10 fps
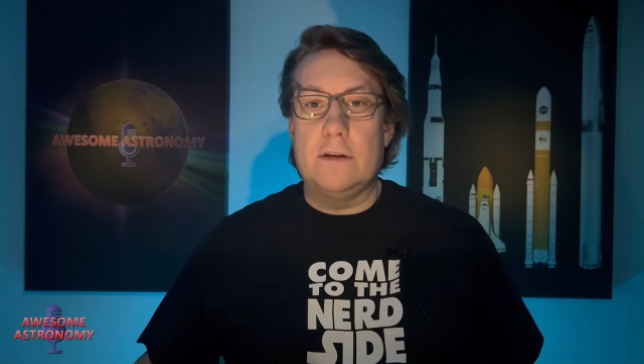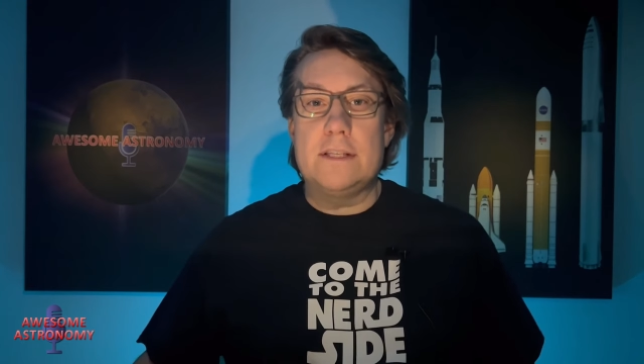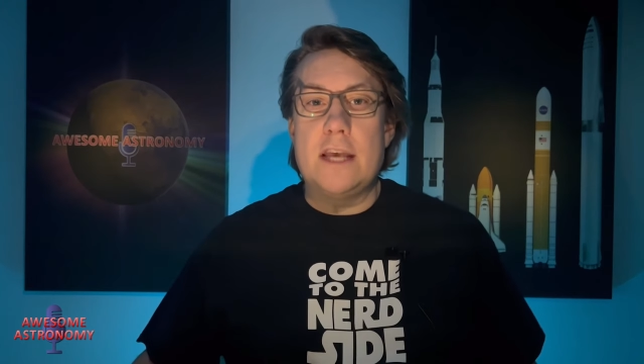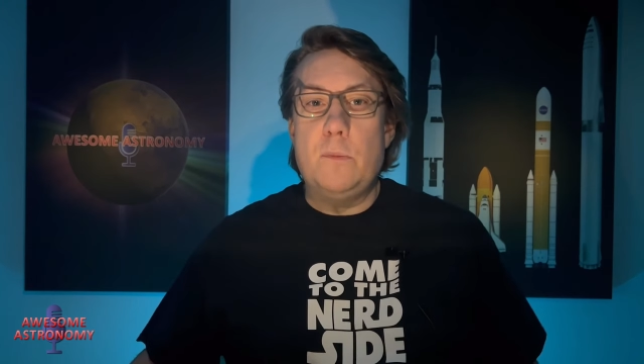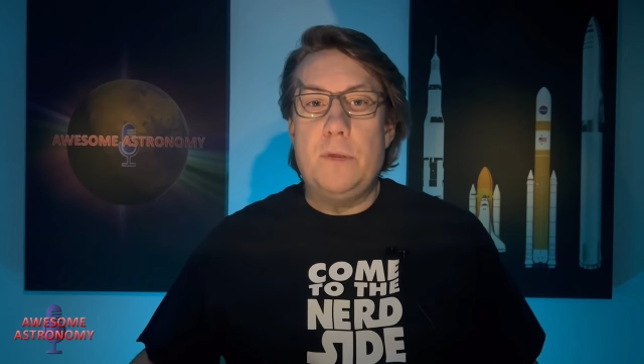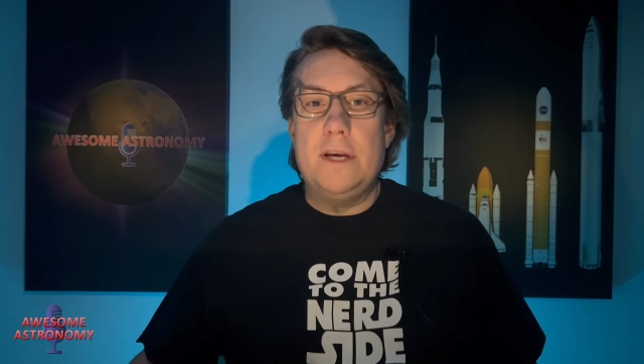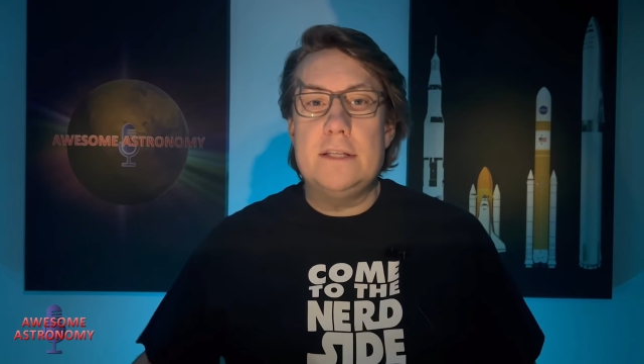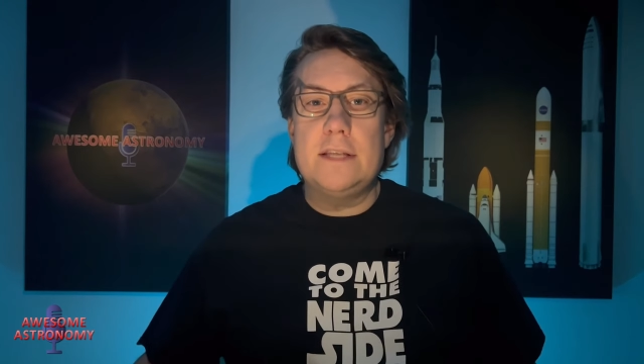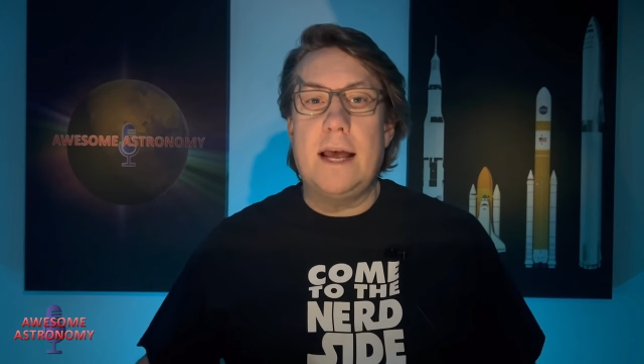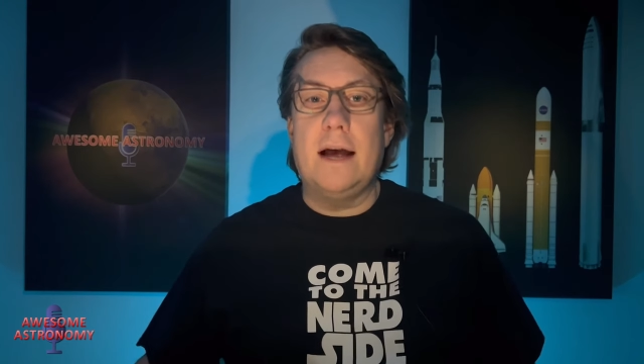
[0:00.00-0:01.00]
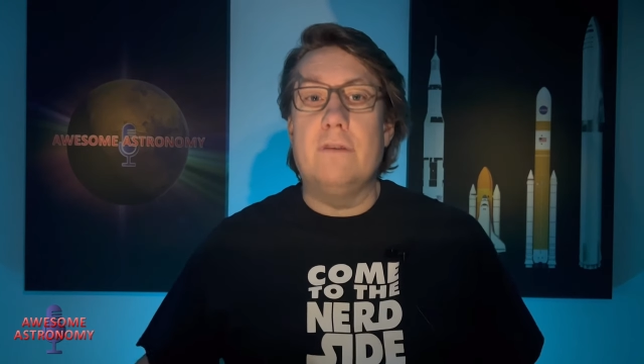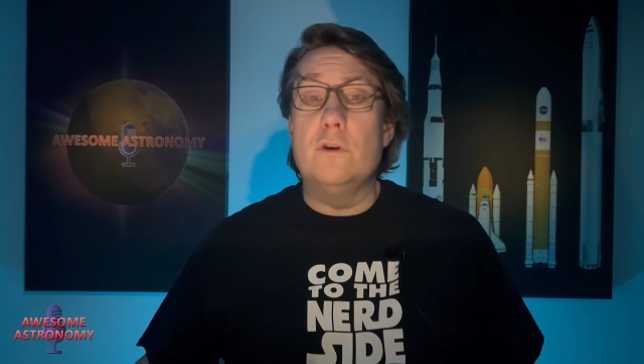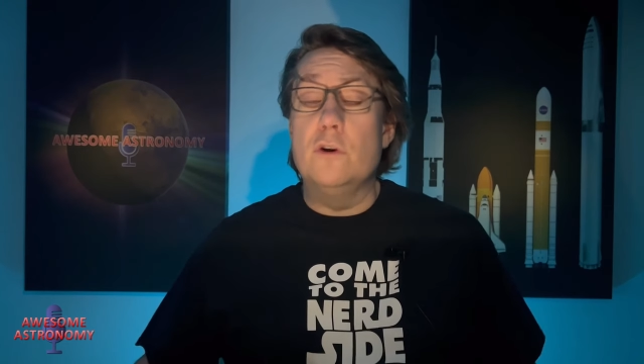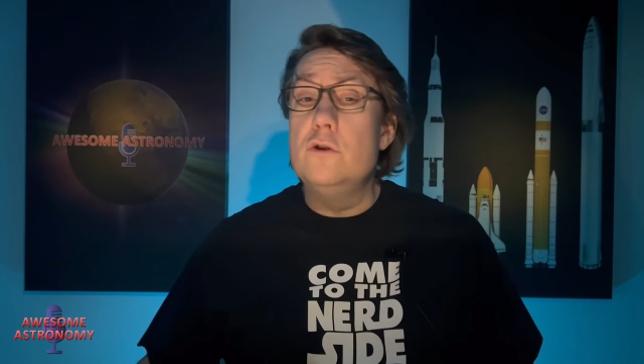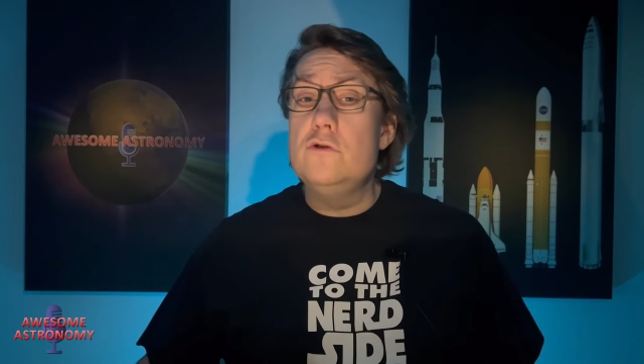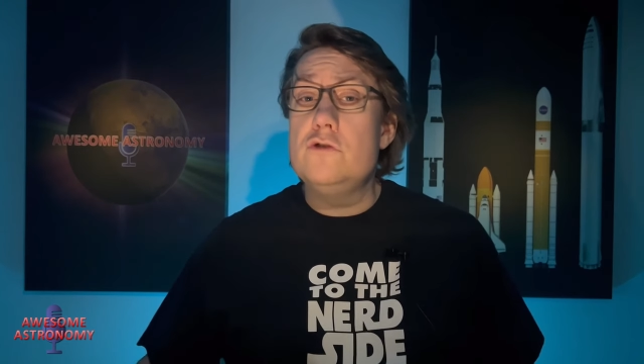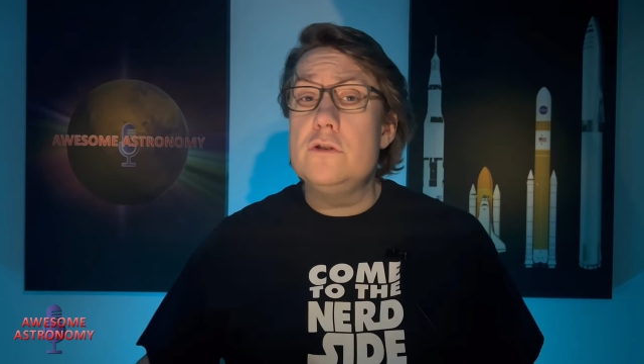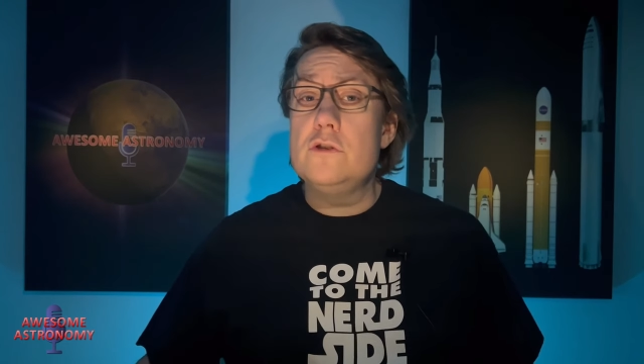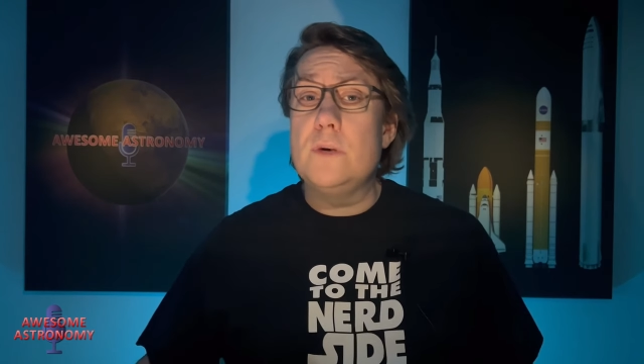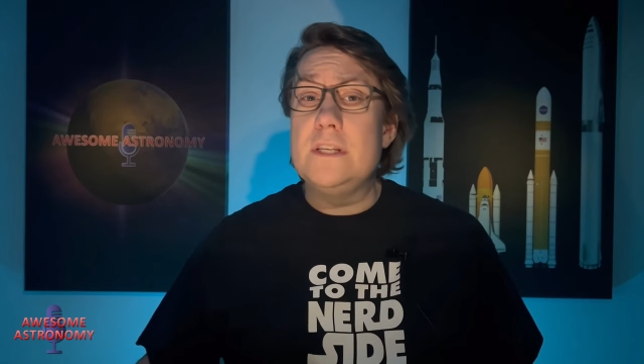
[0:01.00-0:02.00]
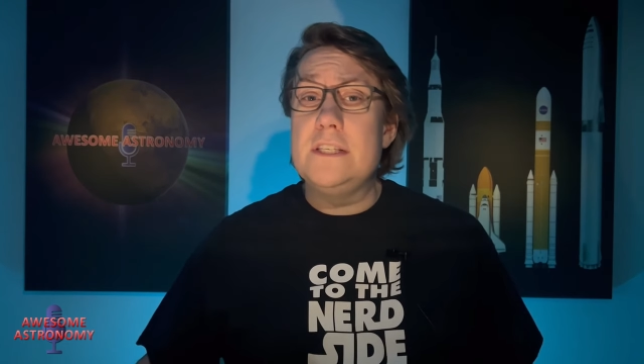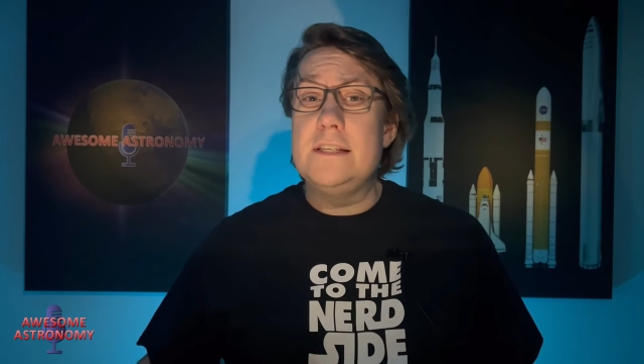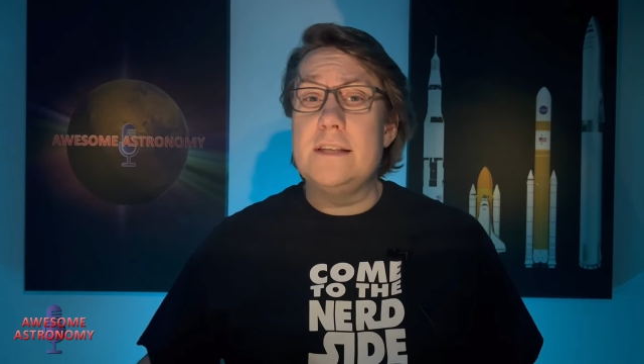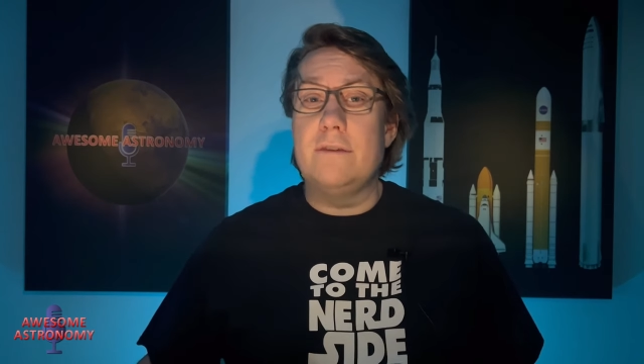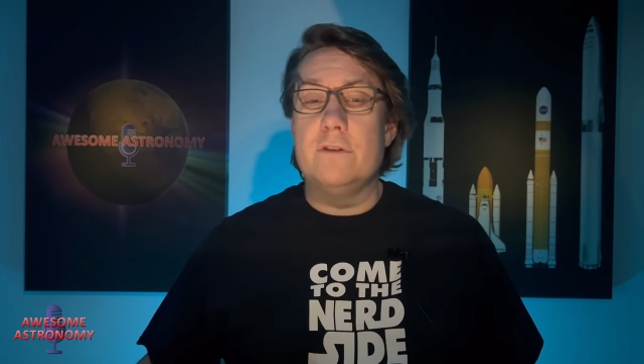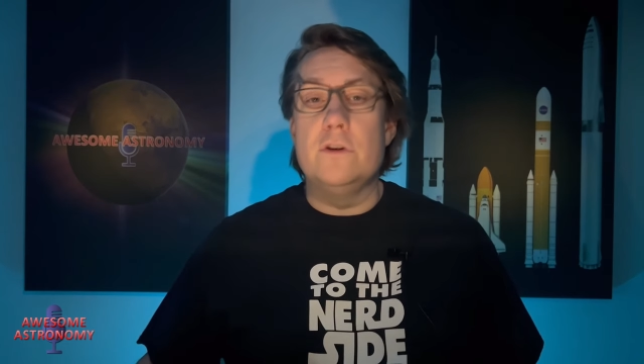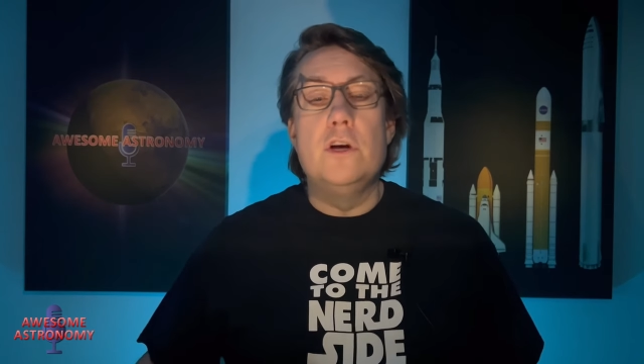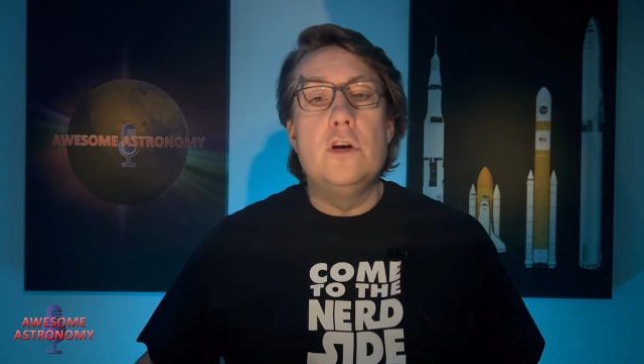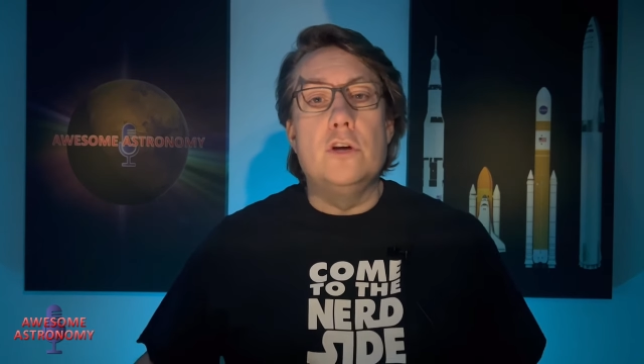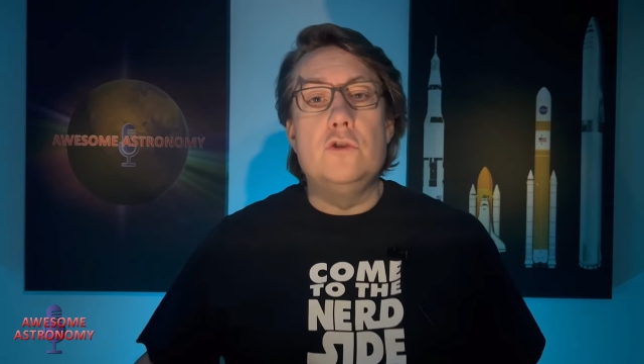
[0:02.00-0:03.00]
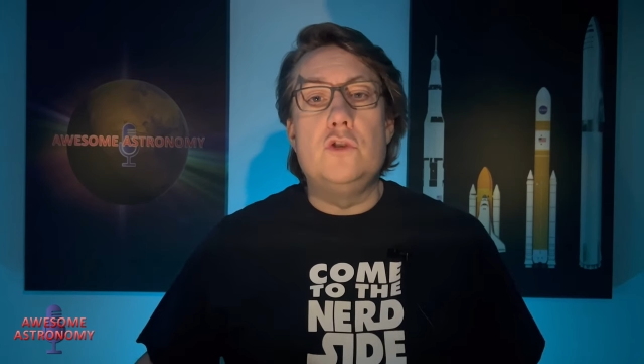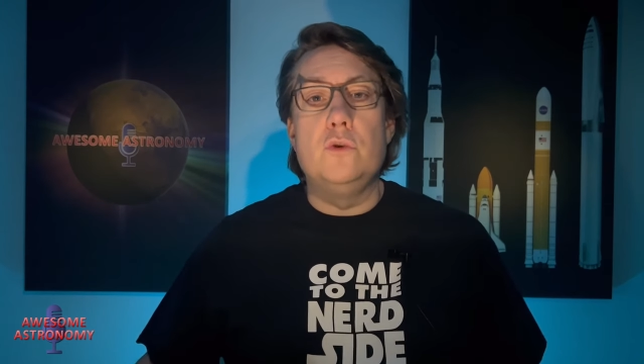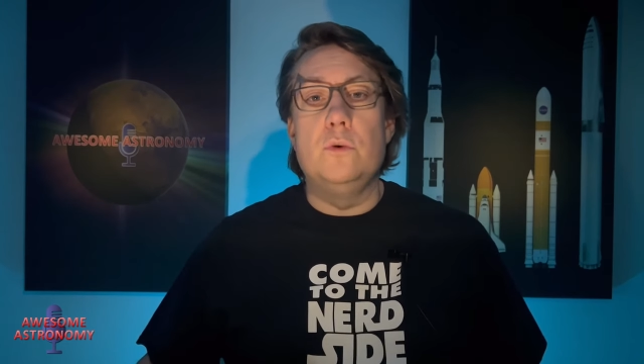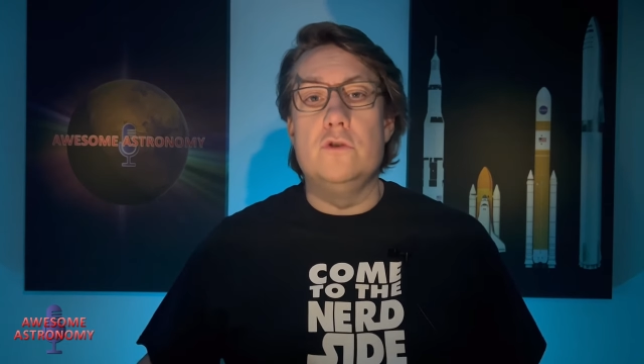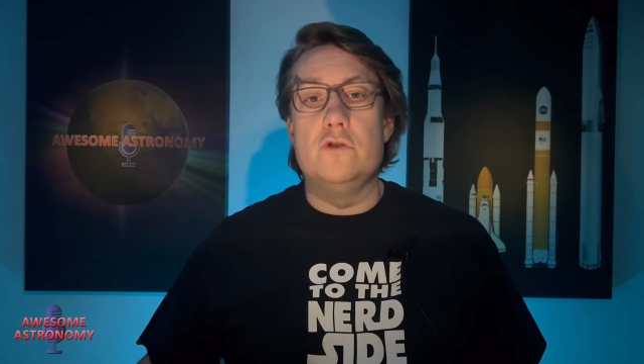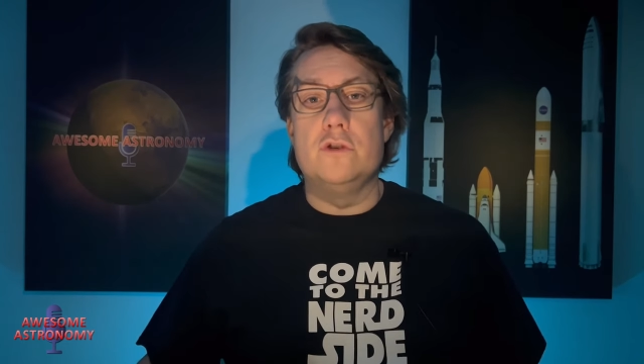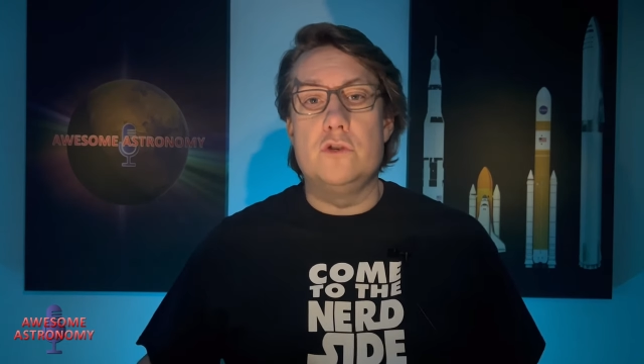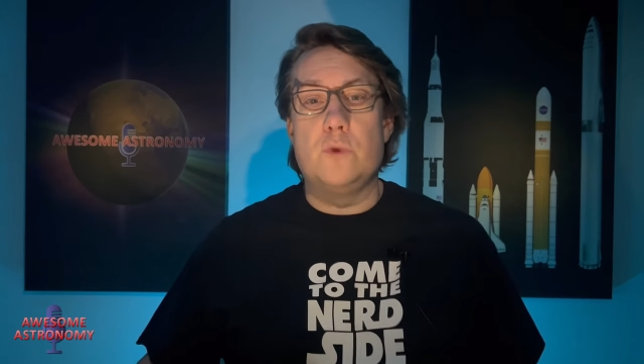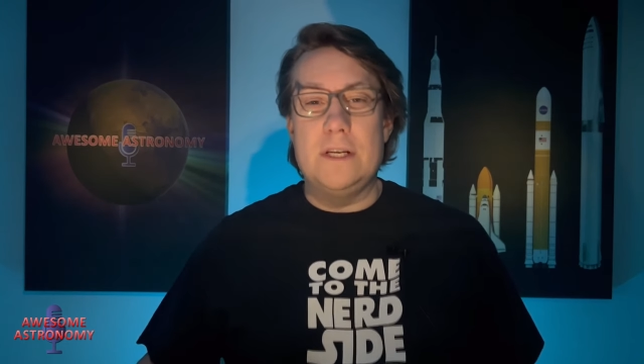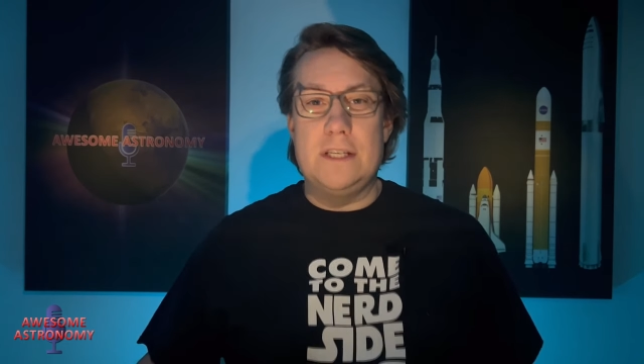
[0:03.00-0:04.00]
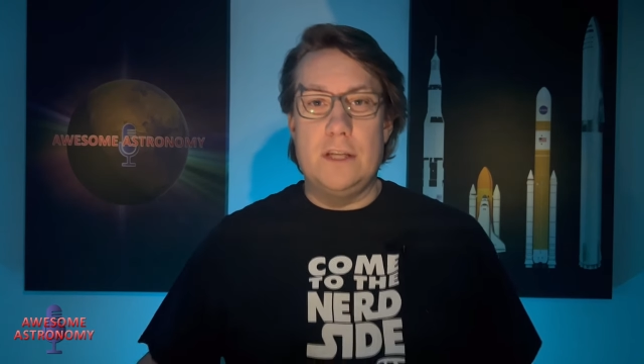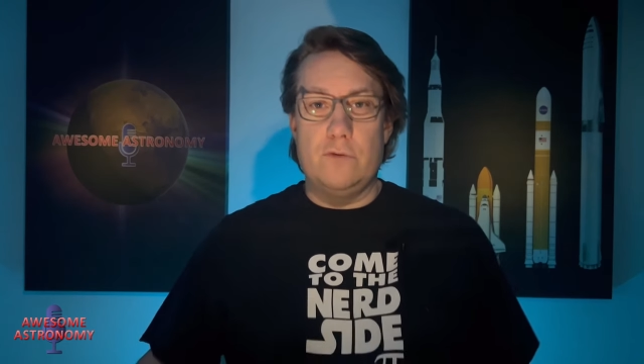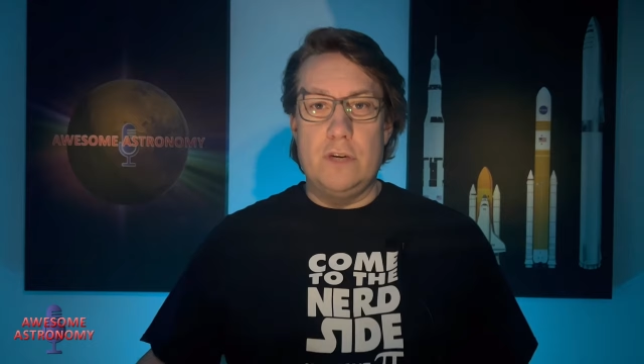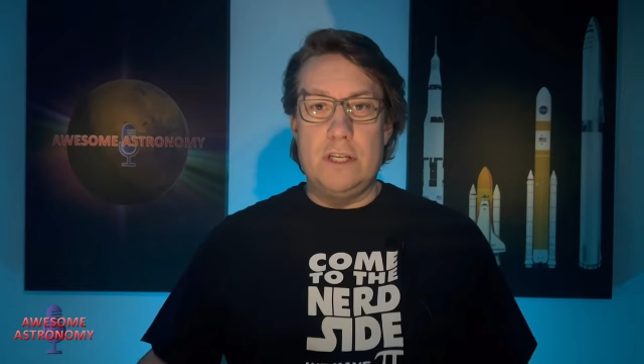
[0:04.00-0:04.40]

as they appeared to have 127 and 223